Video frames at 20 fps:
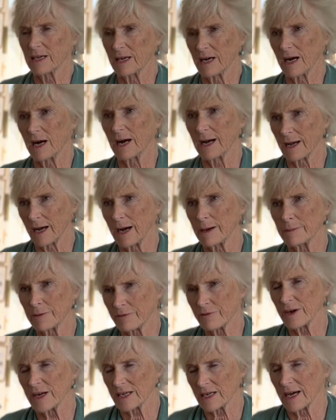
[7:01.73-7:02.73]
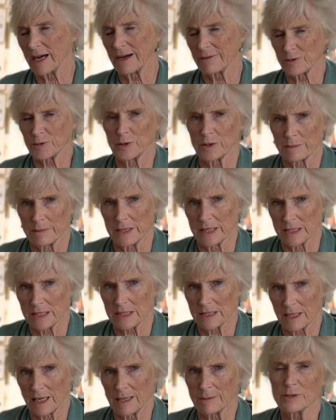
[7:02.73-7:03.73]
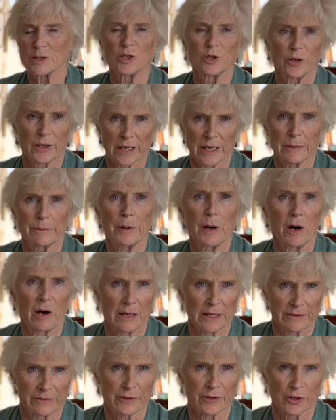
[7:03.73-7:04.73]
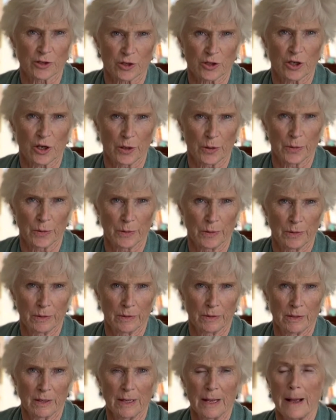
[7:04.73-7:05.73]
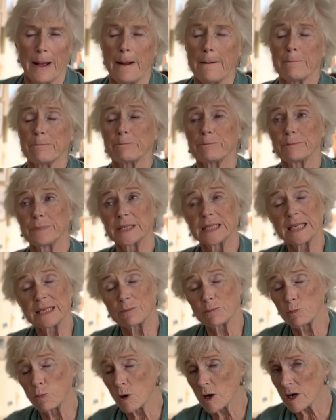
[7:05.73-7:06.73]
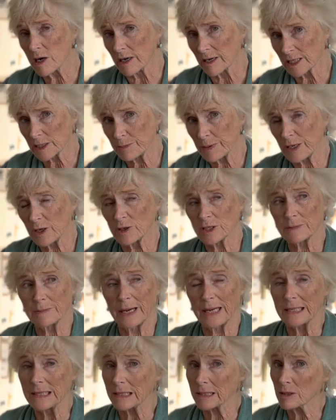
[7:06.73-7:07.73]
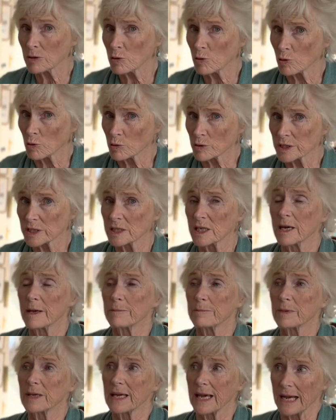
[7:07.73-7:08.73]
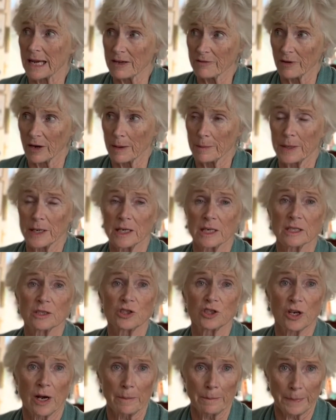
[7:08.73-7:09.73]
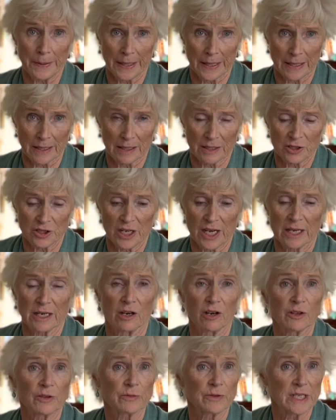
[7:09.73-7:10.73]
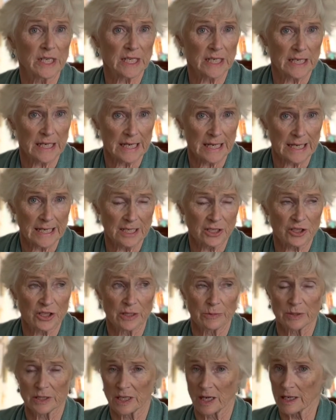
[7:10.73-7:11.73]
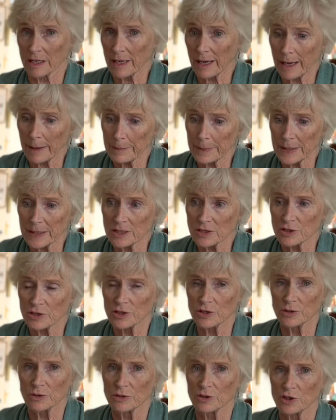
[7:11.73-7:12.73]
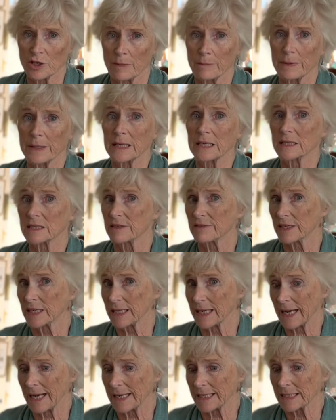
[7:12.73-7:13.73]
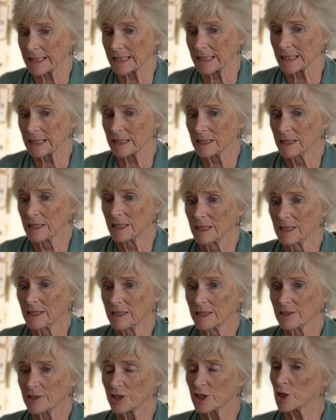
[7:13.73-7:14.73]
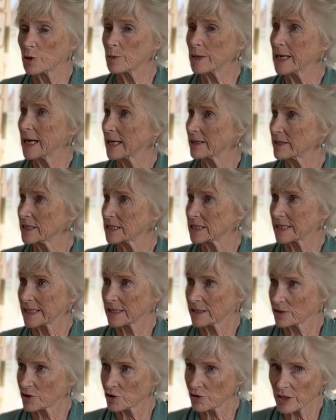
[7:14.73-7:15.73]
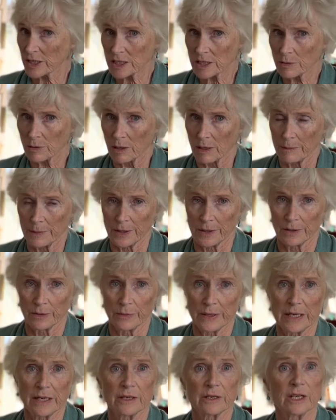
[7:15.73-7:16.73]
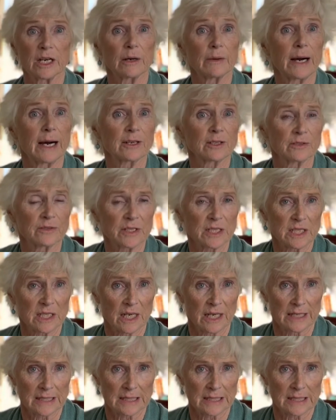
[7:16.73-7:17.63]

I'm afraid I have to admit, I was doing it partly for the show. But it worked because my little horse gave up her jumping. She had arthritic knees. She was unhappy to do jumping because of the landing. So we had this second string to our bow. We could go out on the side